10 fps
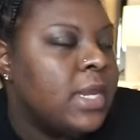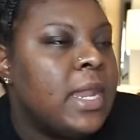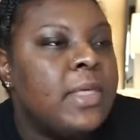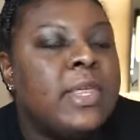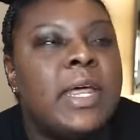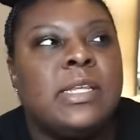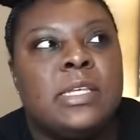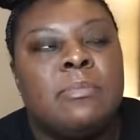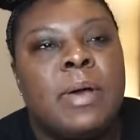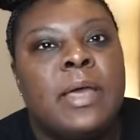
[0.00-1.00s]
Now that I
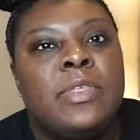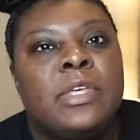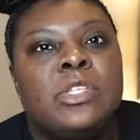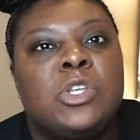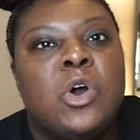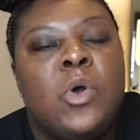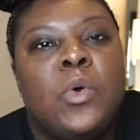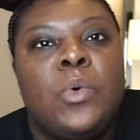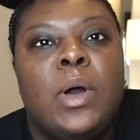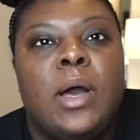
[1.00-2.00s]
did buy this,
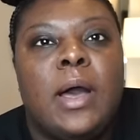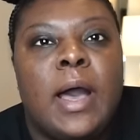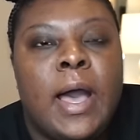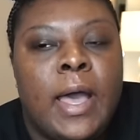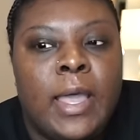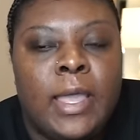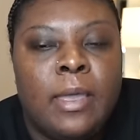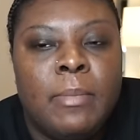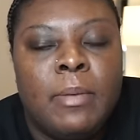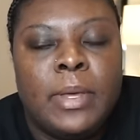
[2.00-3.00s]
so I
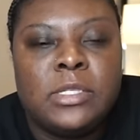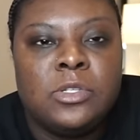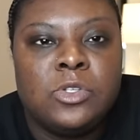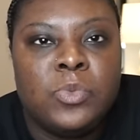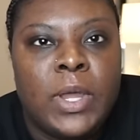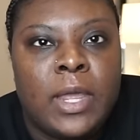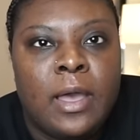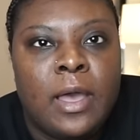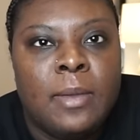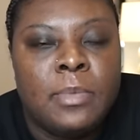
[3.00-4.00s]
am at my sister's
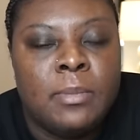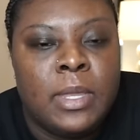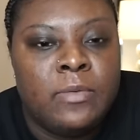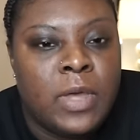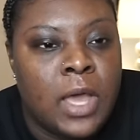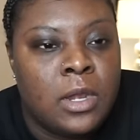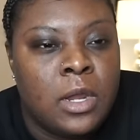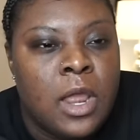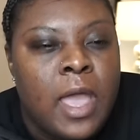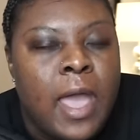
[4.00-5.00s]
wedding. I'm the maid of
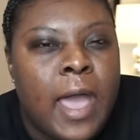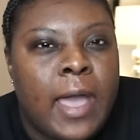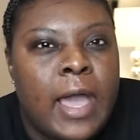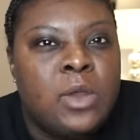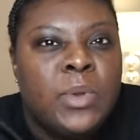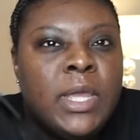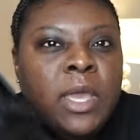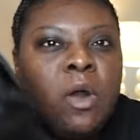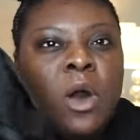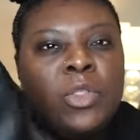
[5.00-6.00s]
honor. I kind of want to
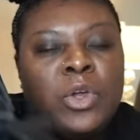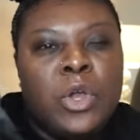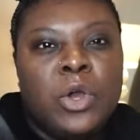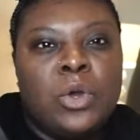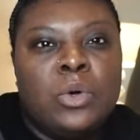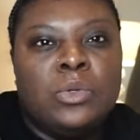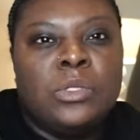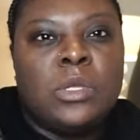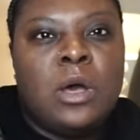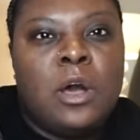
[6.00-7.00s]
get all the
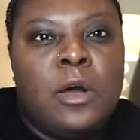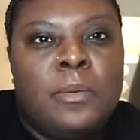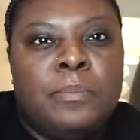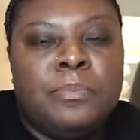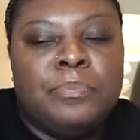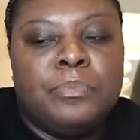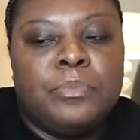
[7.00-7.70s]
girls the